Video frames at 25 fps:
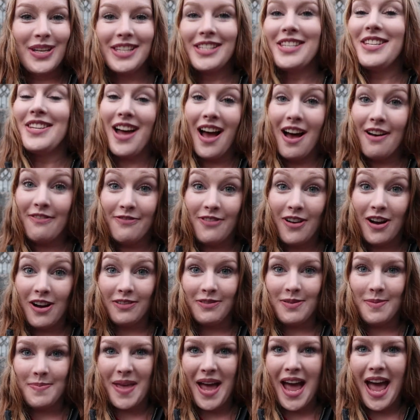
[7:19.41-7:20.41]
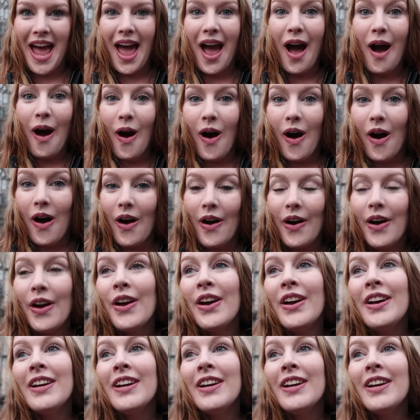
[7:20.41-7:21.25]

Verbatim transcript: It's not far from that at all.